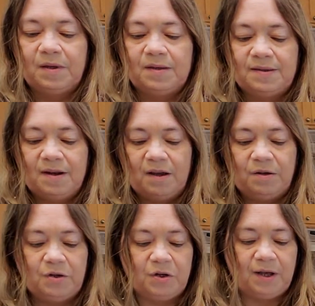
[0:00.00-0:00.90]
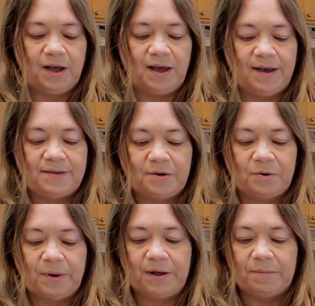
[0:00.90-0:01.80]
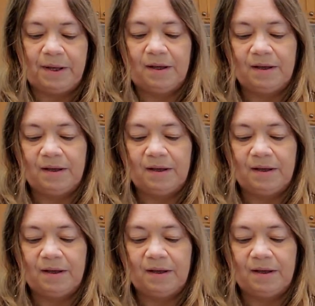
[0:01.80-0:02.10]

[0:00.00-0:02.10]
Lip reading: It's not usually a hazard around me.